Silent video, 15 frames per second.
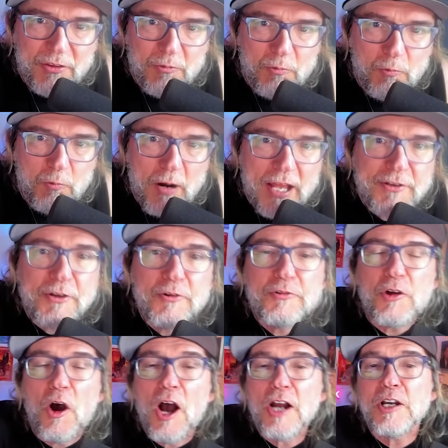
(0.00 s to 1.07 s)
when you
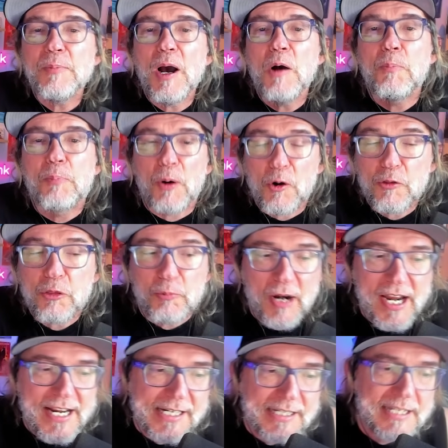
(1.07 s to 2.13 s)
talk about birth
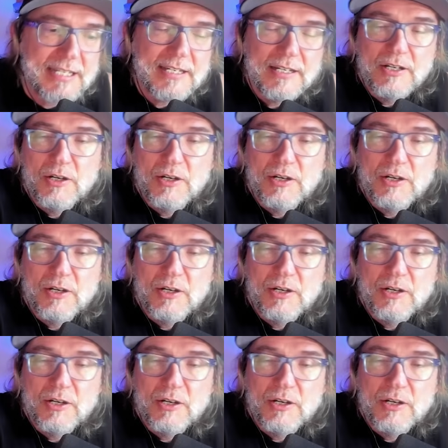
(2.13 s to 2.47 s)
rates,